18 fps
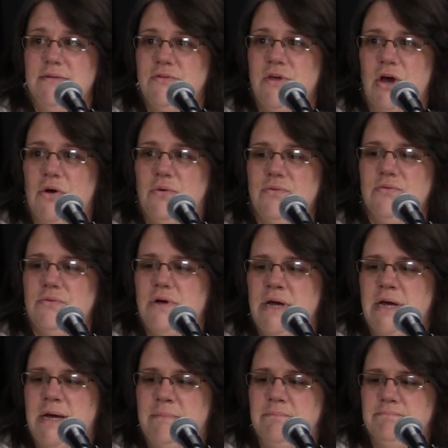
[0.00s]
though.
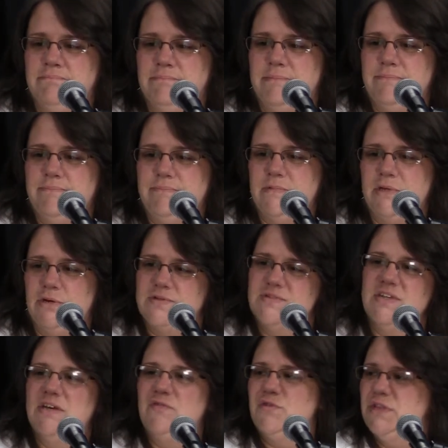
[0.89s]

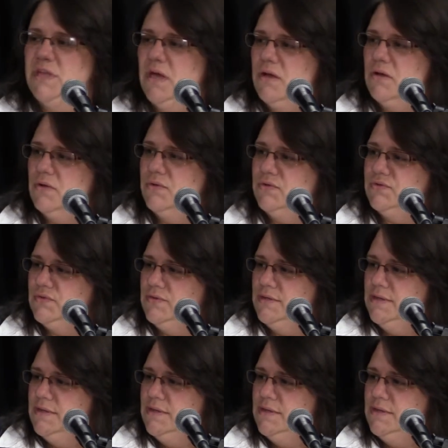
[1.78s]
Sing for the uncles.